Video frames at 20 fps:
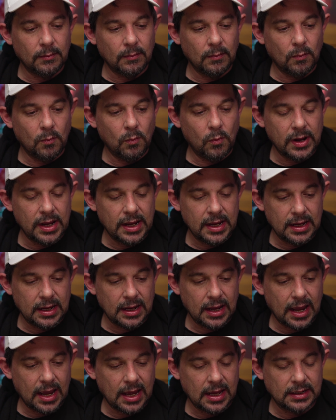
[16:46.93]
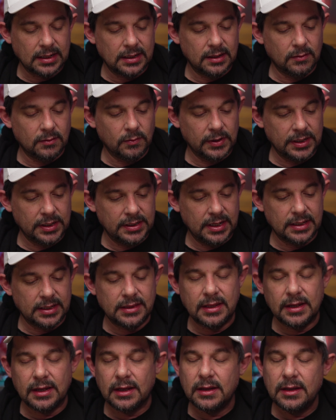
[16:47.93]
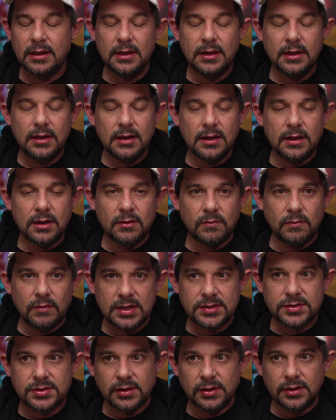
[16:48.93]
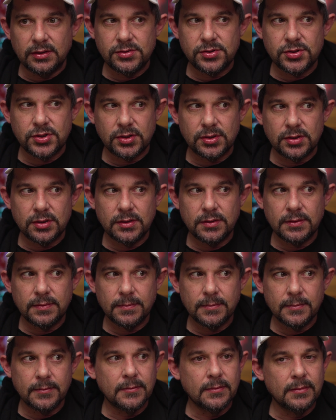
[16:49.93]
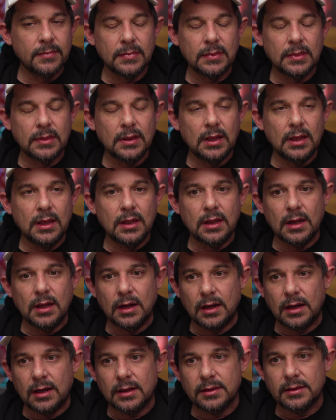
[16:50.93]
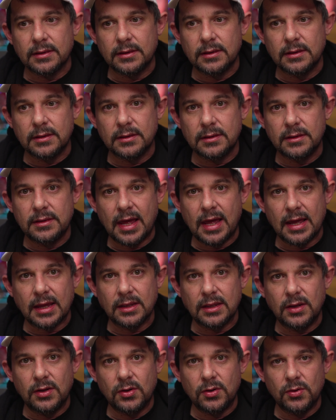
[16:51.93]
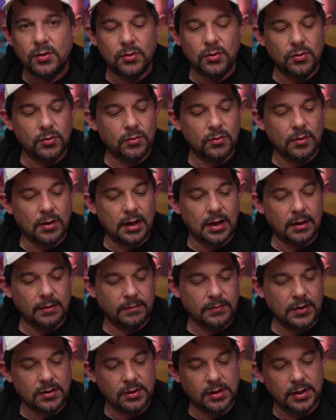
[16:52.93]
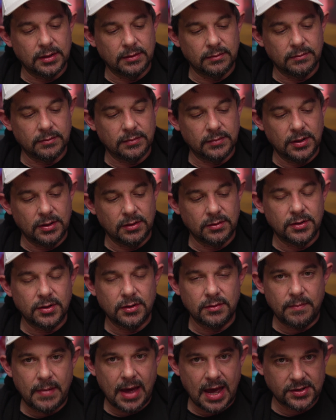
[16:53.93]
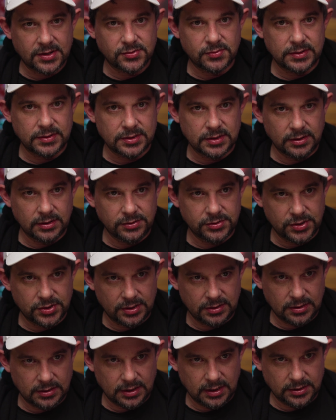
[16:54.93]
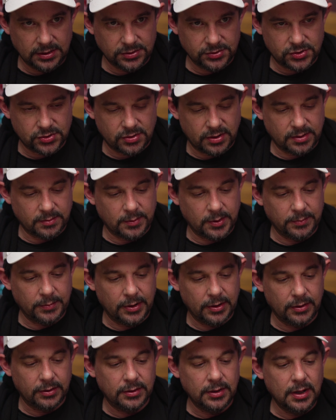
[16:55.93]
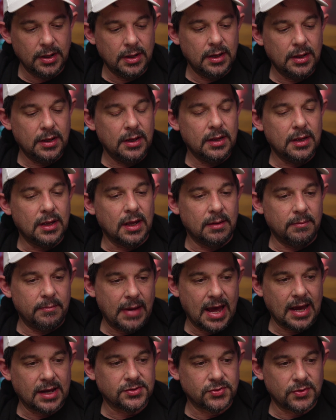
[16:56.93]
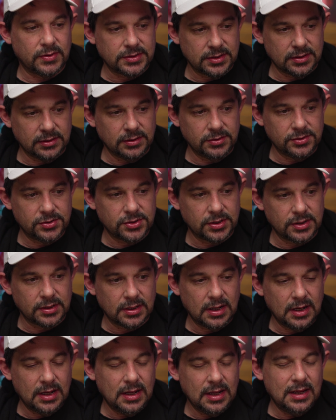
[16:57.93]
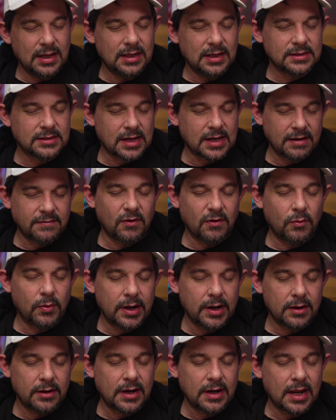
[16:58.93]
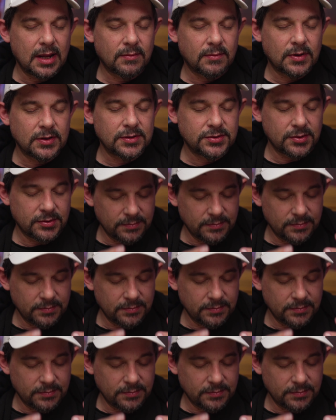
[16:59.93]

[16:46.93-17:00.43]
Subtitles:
We did the resolution, that you can do max resolution in streamer mode. And max resolution, it's kind of a weird name because to